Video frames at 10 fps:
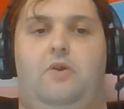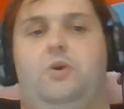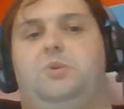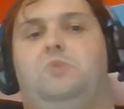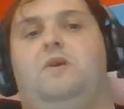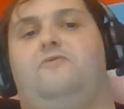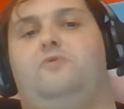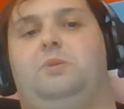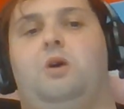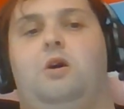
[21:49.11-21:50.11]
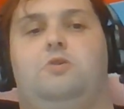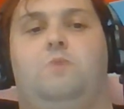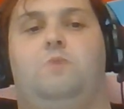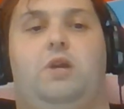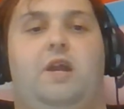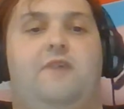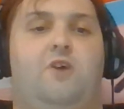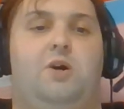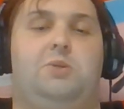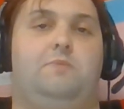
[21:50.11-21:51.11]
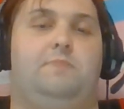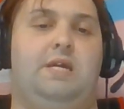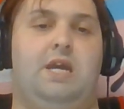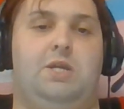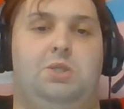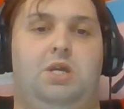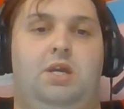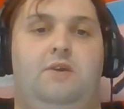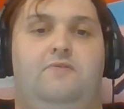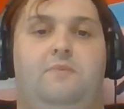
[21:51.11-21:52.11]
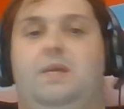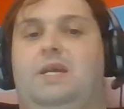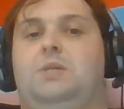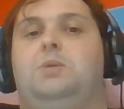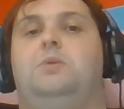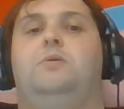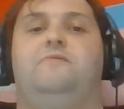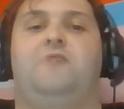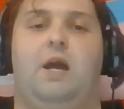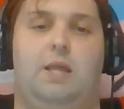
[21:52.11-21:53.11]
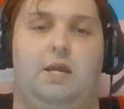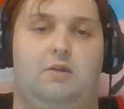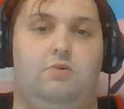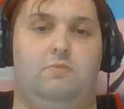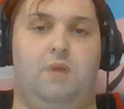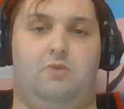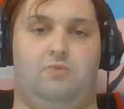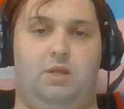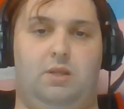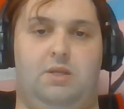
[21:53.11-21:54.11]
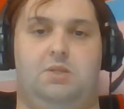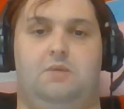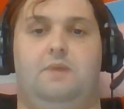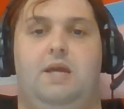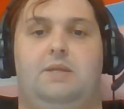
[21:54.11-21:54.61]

I would also reference Dr. Mark A. Foster, PhD, from the Institute of Dialectical Meta-Realism,